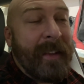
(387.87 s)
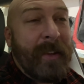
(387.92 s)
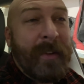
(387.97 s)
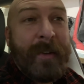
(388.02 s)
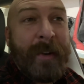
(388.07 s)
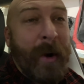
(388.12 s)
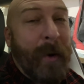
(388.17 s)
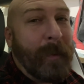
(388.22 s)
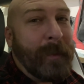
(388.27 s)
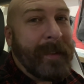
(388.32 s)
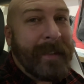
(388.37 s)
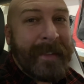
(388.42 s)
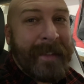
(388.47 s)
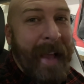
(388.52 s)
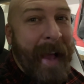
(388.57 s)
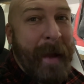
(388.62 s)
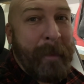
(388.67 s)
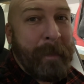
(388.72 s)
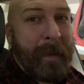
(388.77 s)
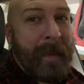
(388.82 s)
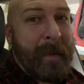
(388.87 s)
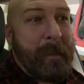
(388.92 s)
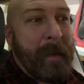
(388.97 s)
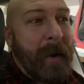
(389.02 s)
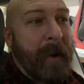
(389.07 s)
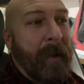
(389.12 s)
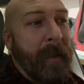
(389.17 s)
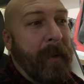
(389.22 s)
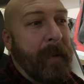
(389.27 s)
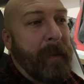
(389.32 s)
You don't stop in the
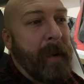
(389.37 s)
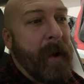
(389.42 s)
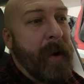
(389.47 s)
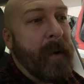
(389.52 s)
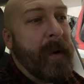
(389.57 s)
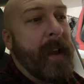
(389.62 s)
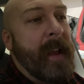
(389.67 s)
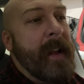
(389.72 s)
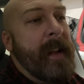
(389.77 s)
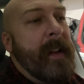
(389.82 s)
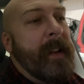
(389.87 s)
middle of the road.